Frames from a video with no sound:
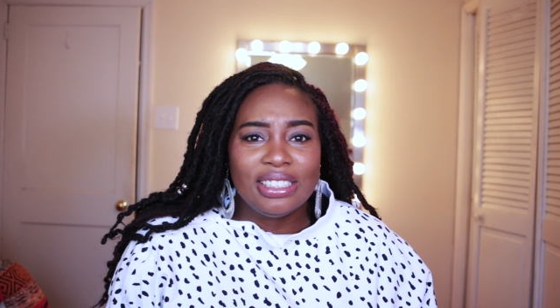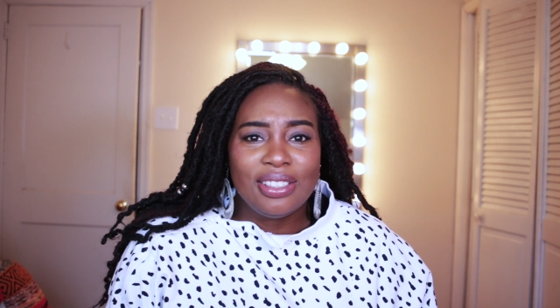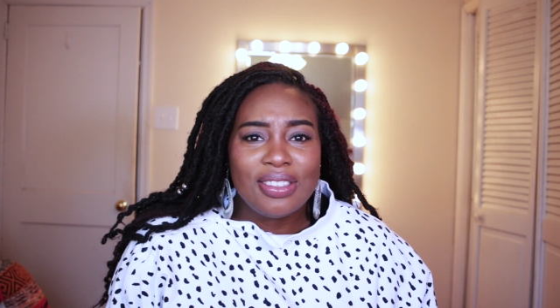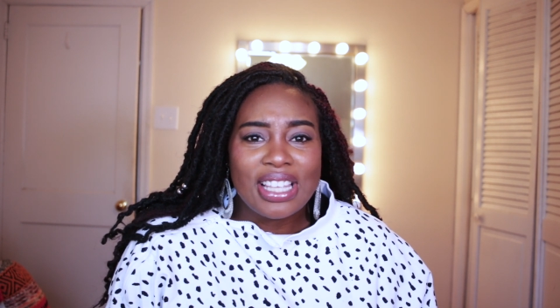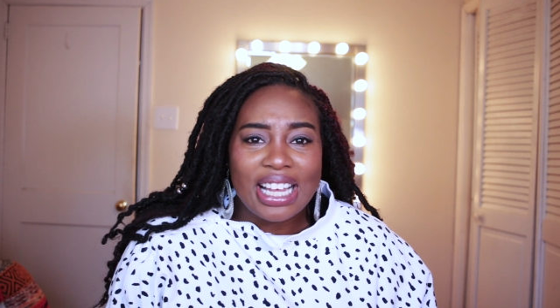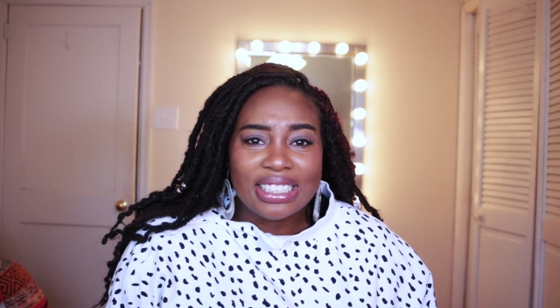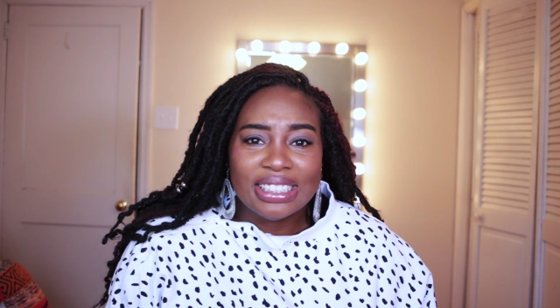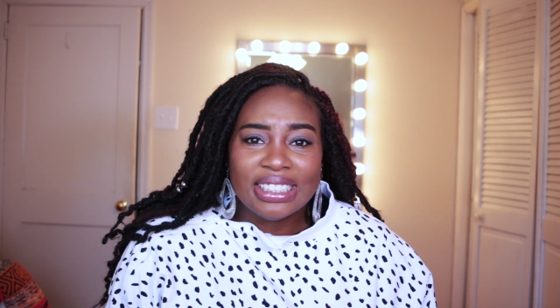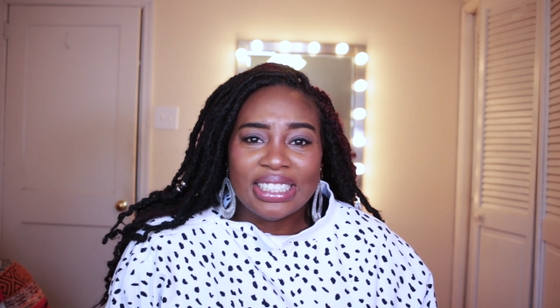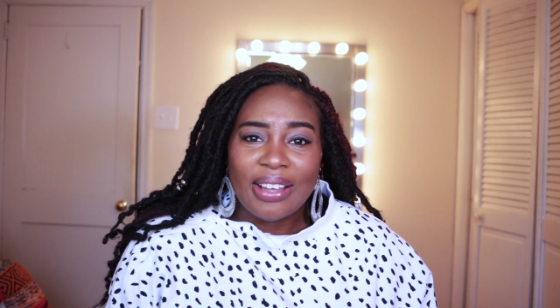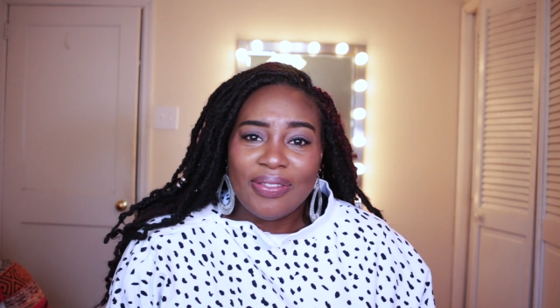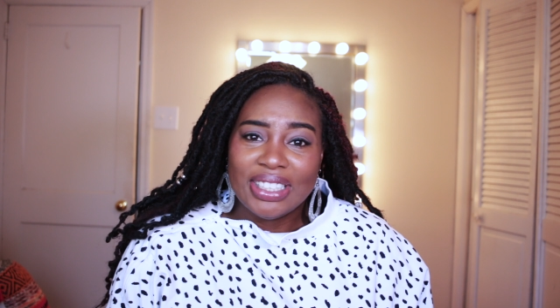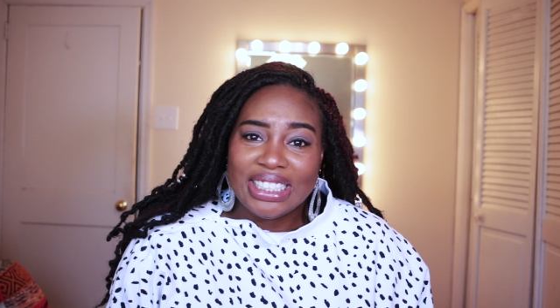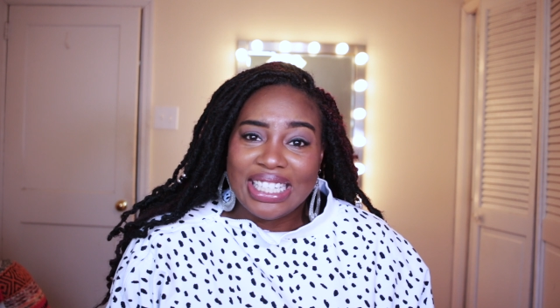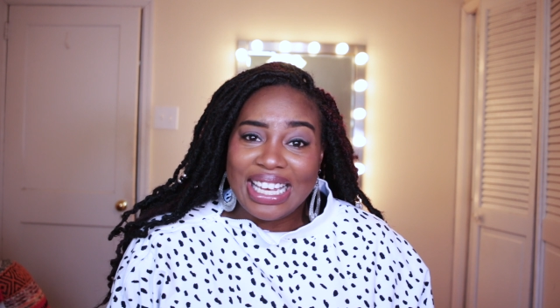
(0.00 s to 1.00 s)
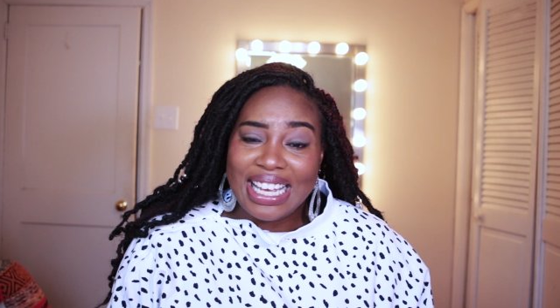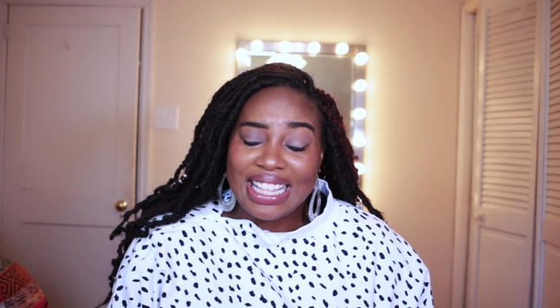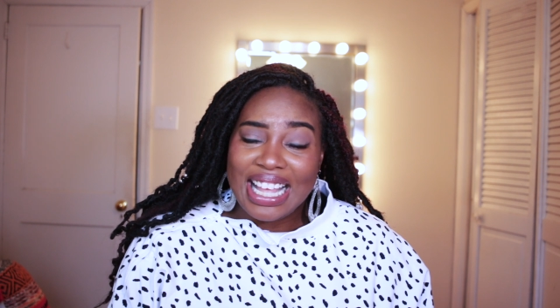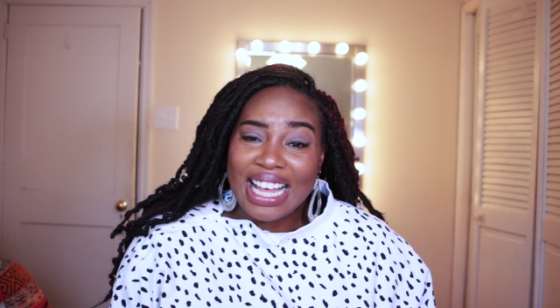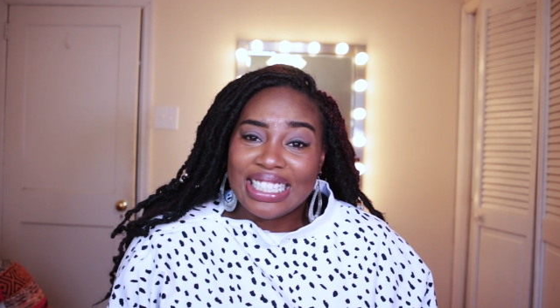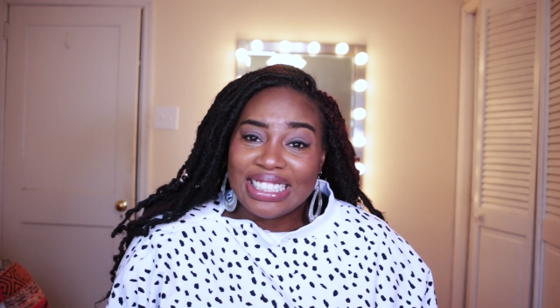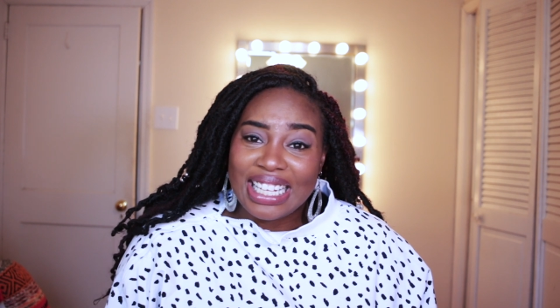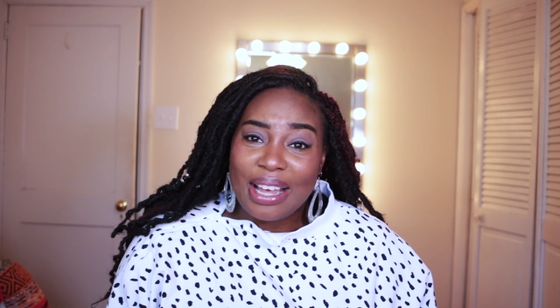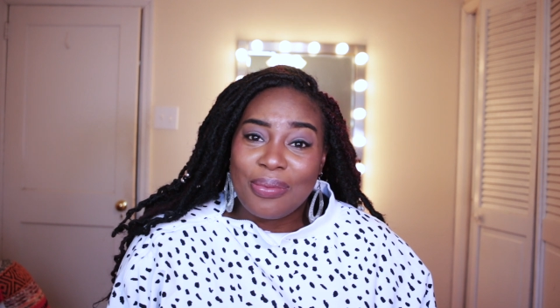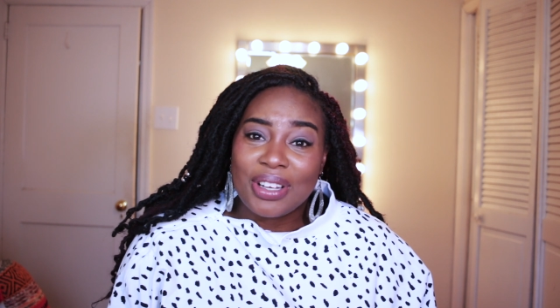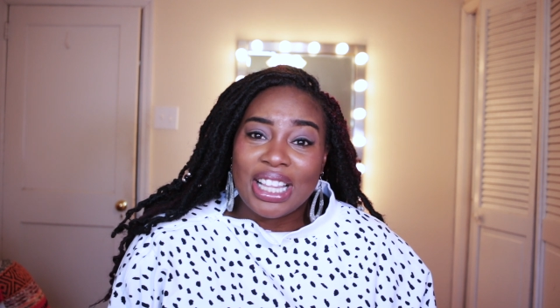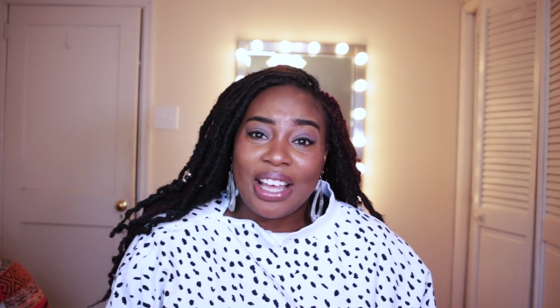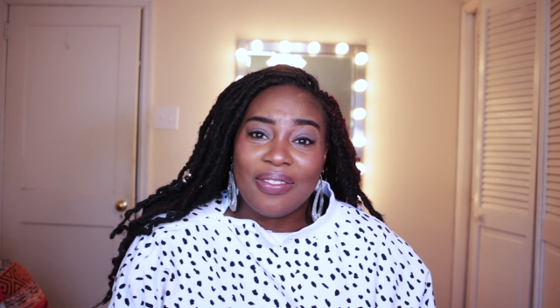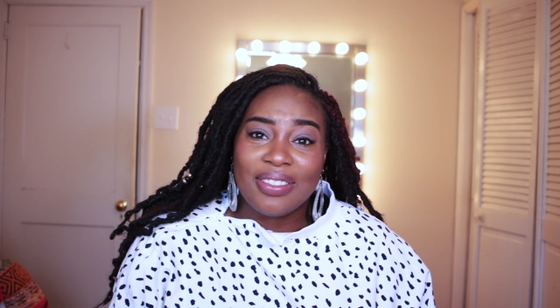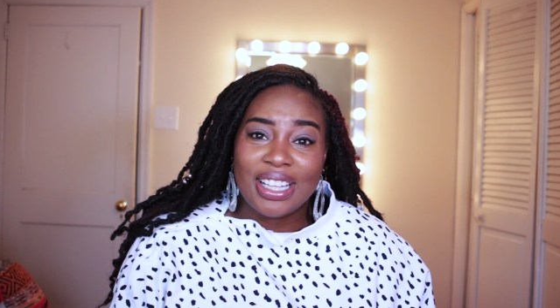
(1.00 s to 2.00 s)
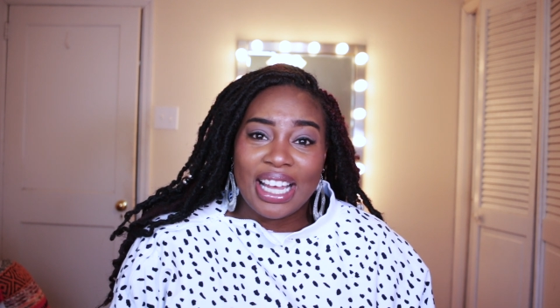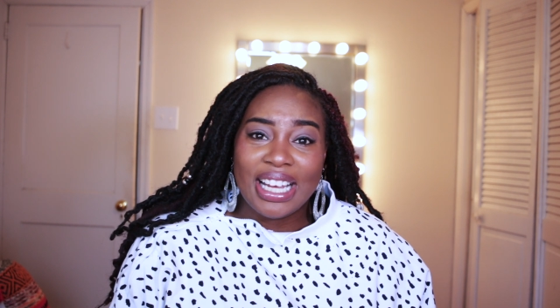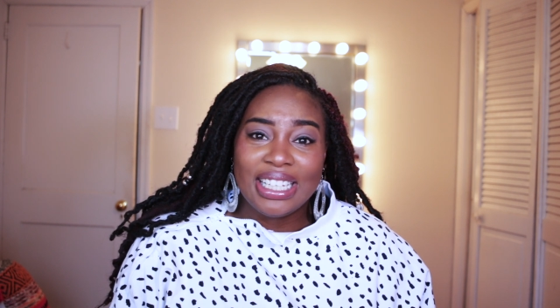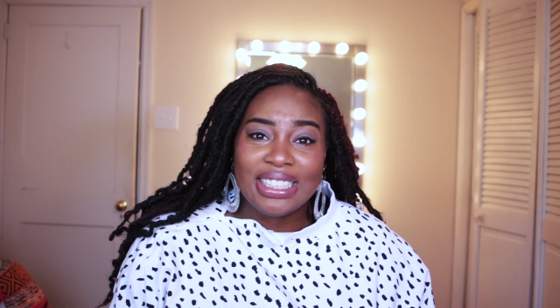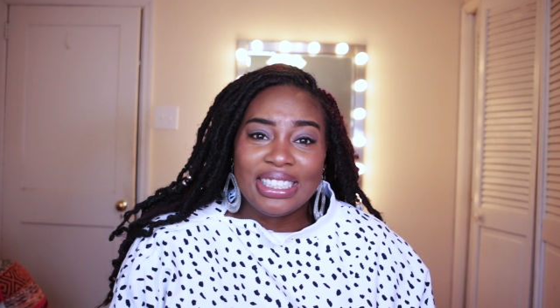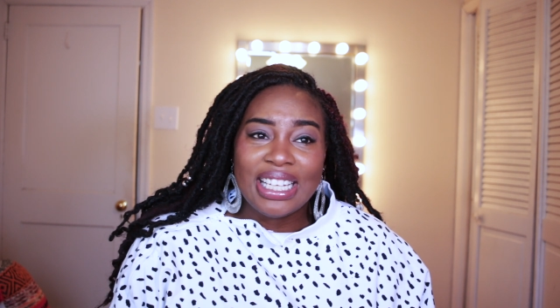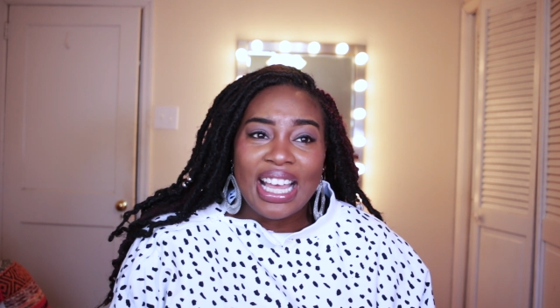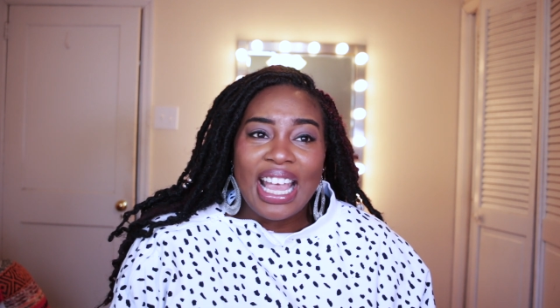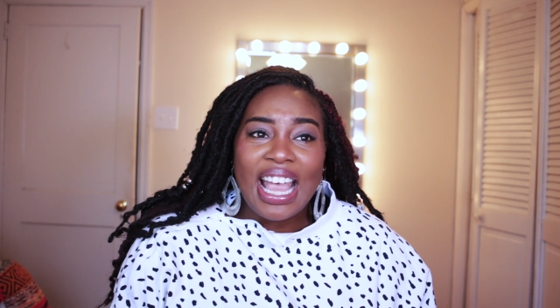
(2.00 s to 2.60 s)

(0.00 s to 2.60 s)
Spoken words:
2017 as I would have liked.